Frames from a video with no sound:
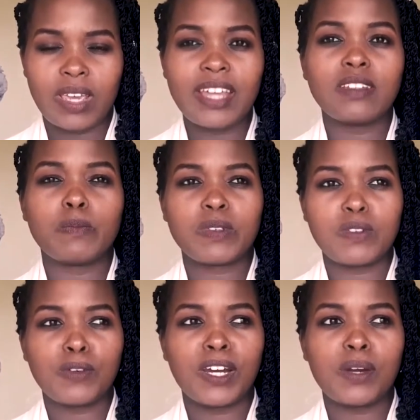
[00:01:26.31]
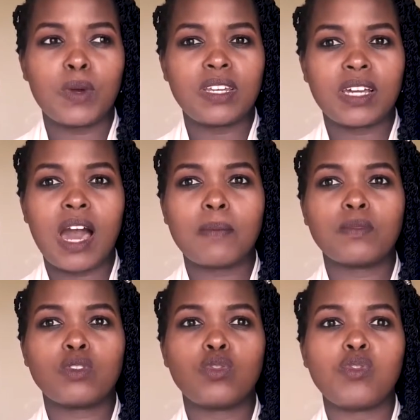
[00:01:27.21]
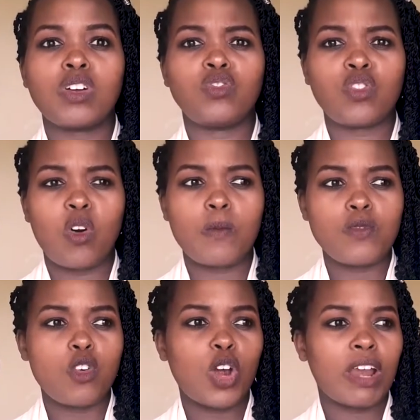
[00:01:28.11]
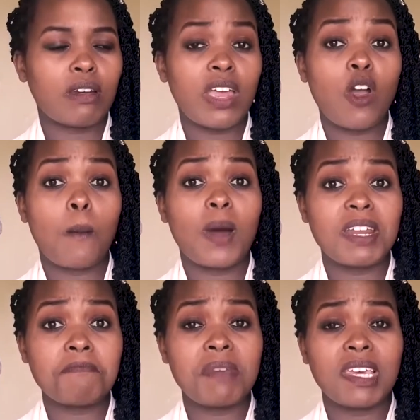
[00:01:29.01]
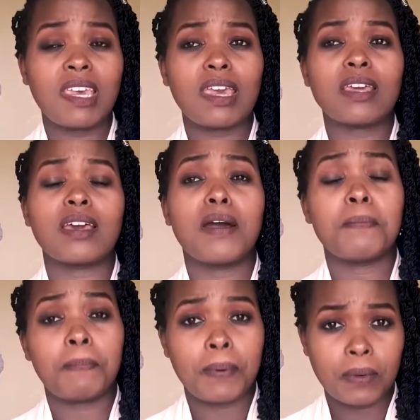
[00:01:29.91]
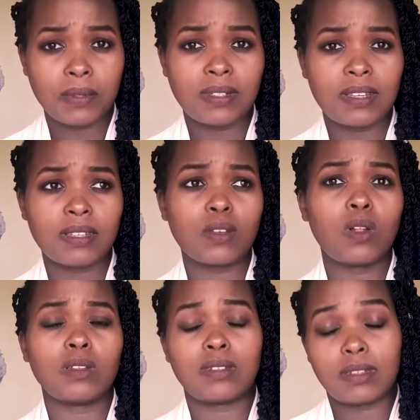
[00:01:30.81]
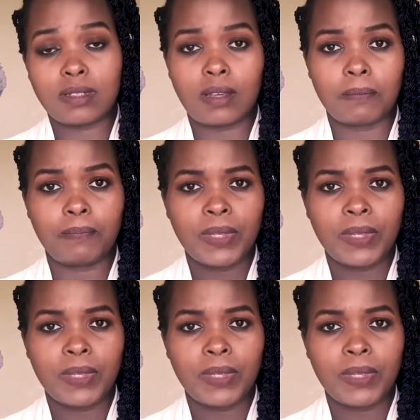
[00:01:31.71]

And specifically when it comes to your job, your career, your money-making process or system.